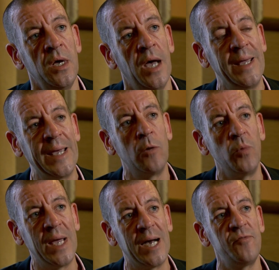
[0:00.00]
Again,
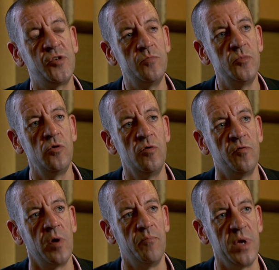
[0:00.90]
we have to
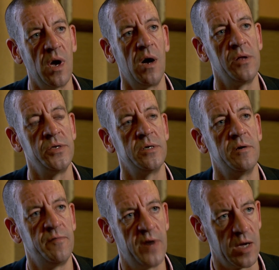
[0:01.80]
move beyond
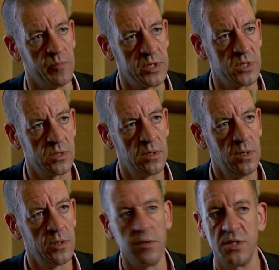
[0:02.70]
fragments.
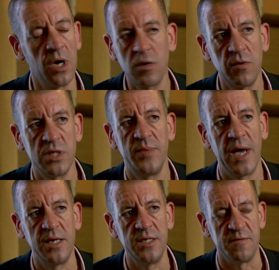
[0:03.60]
There is not going to be
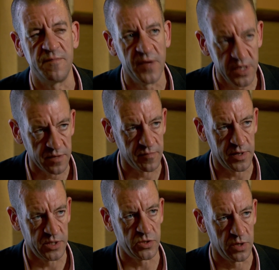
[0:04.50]
any definitive
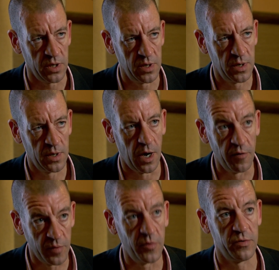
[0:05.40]
history
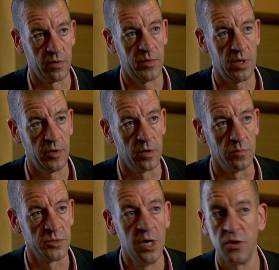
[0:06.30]
of the mother and baby
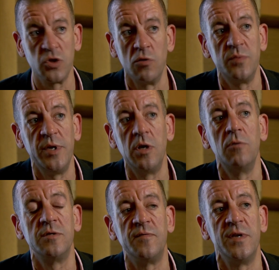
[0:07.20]
homes. There's going to be
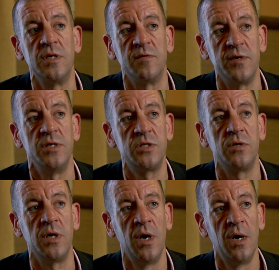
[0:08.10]
no definitive
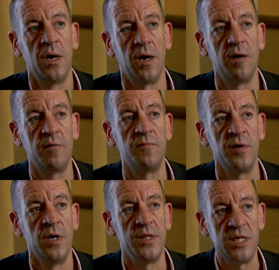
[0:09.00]
history of
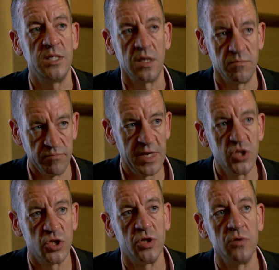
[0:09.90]
these
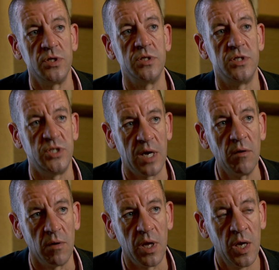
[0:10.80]
institutions
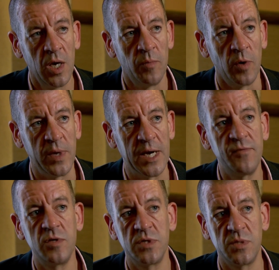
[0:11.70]
generally, but we
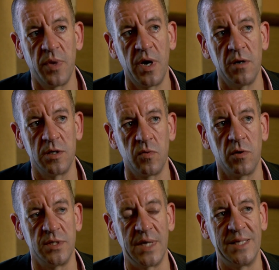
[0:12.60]
have to aspire
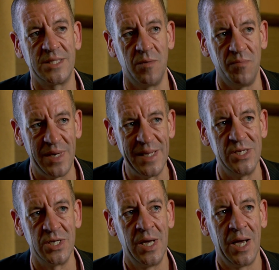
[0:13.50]
towards as
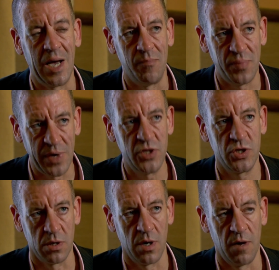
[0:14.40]
complete a
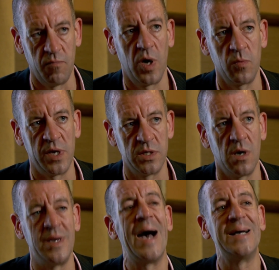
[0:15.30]
picture of what went
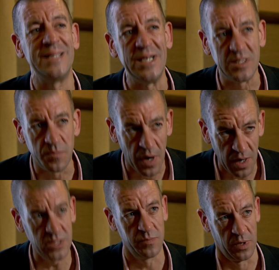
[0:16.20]
on as is
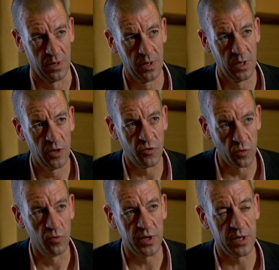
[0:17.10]
possible
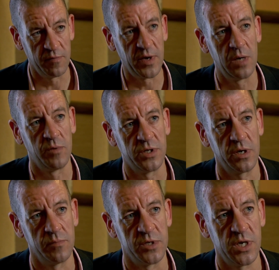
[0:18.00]
through the available
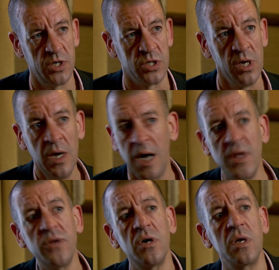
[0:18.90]
documentation. And
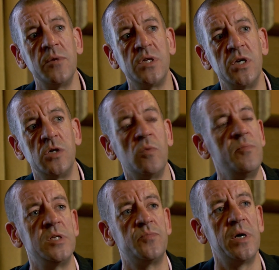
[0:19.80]
that documentation will
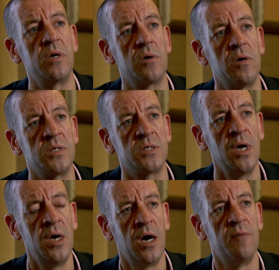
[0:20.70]
be spread across
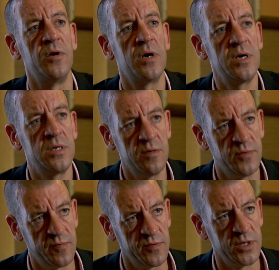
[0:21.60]
a variety of
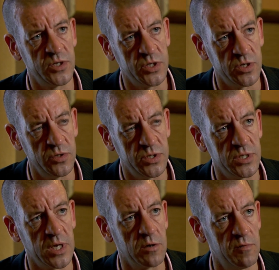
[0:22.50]
different
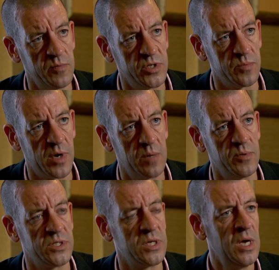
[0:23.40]
institutions and government
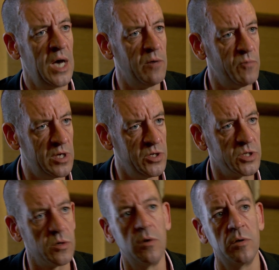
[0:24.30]
departments and
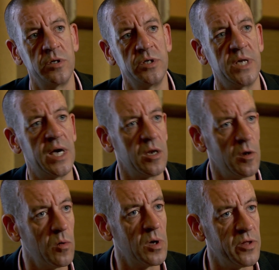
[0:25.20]
religious orders and
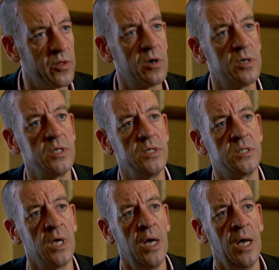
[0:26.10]
local authorities.